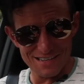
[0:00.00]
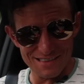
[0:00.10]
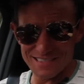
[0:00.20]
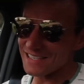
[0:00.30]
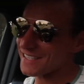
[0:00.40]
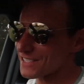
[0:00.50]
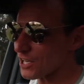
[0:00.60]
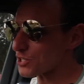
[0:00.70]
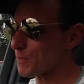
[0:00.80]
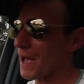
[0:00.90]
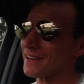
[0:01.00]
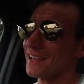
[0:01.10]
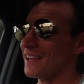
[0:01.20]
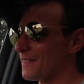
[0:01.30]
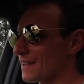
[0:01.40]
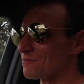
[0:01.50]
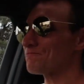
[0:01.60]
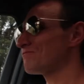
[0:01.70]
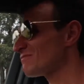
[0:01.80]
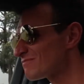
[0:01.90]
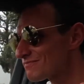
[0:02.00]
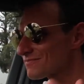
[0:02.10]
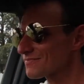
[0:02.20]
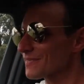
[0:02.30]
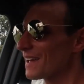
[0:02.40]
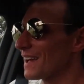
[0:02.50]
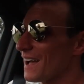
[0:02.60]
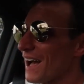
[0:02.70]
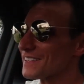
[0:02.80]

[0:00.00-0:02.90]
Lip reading: There's a touchpad here that I